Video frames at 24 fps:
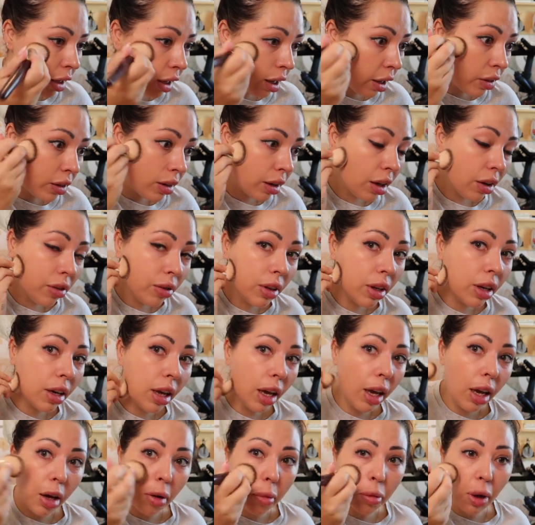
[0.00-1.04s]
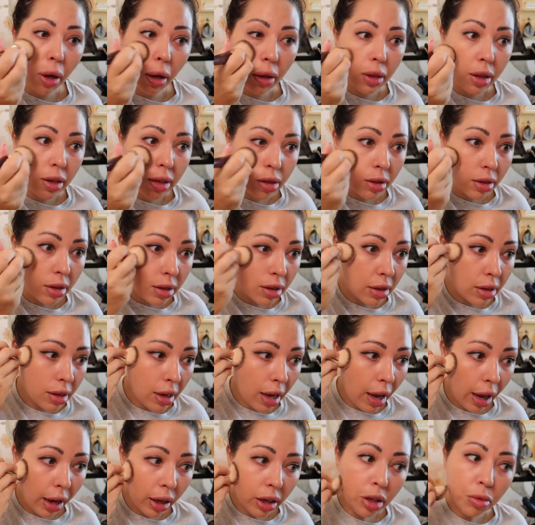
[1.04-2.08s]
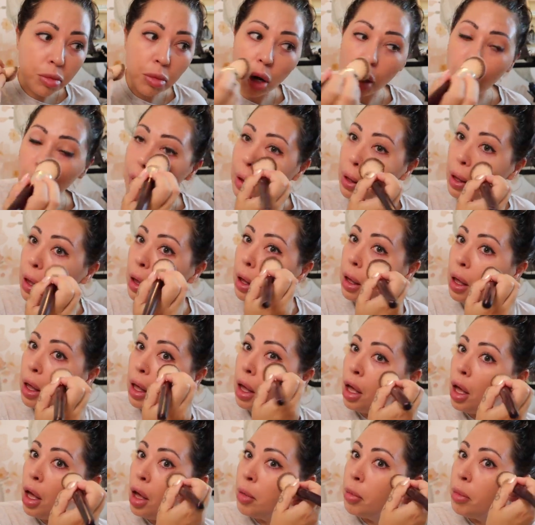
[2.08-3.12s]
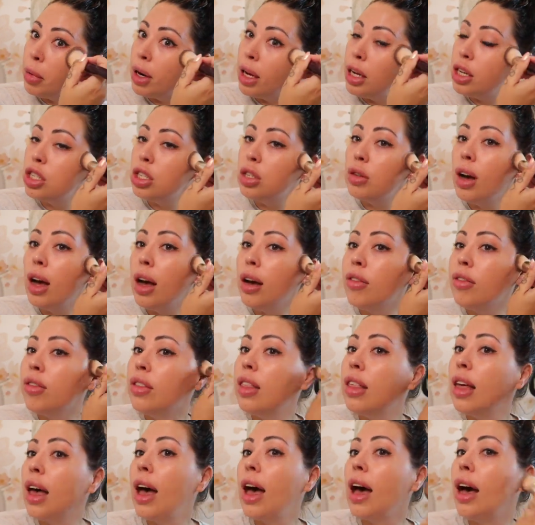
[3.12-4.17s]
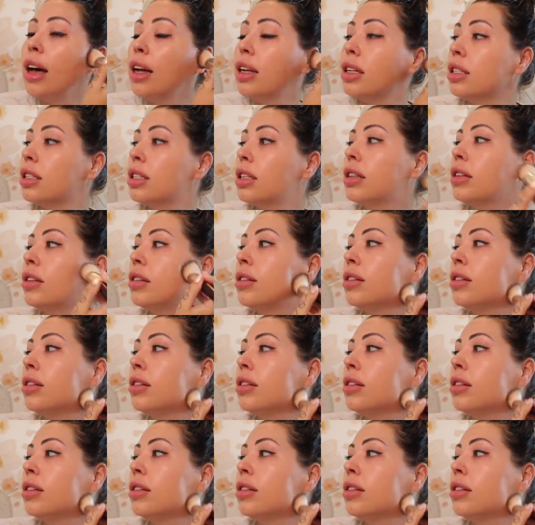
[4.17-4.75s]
Can't think of the name at this exact moment, but I do have that.